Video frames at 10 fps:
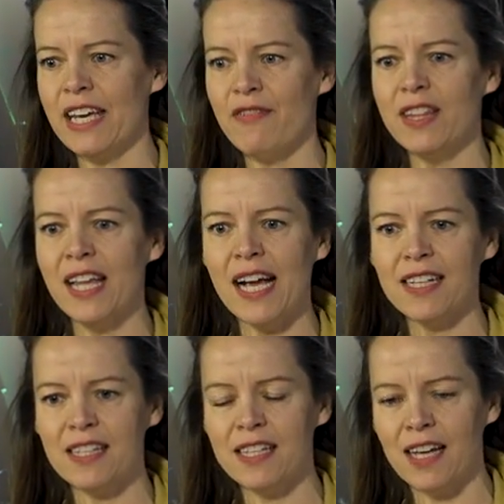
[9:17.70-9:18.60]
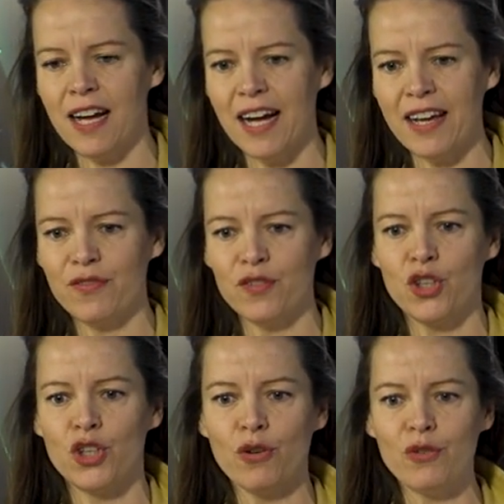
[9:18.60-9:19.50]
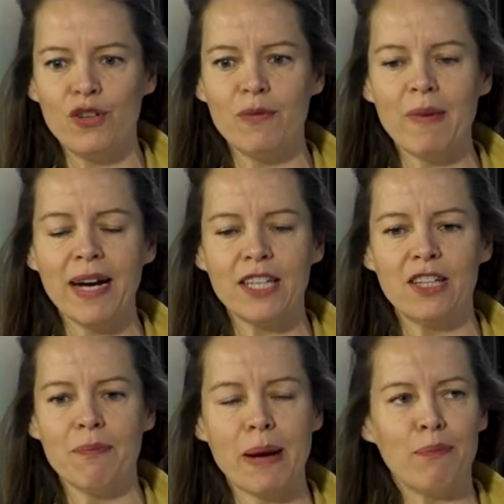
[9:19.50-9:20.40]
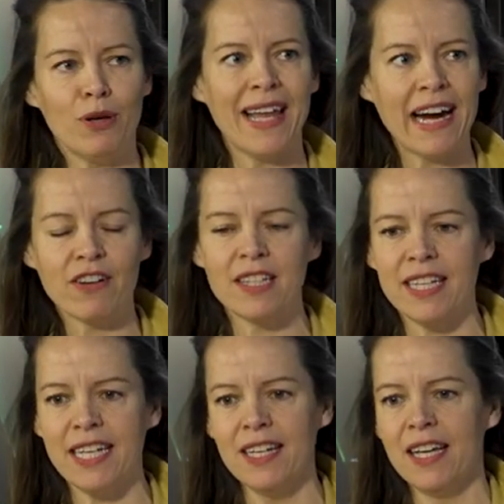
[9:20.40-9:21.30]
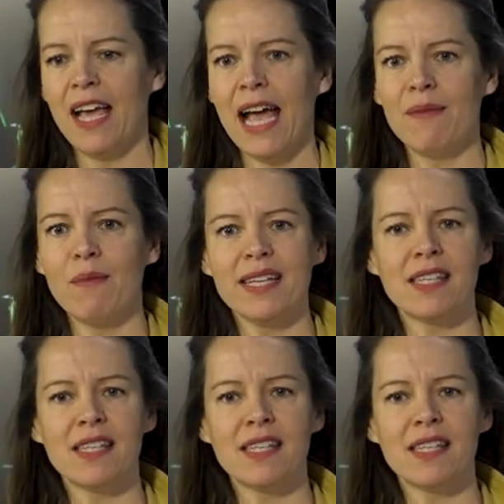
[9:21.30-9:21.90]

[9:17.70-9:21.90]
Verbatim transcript: given that I've showed you my my polarity, and my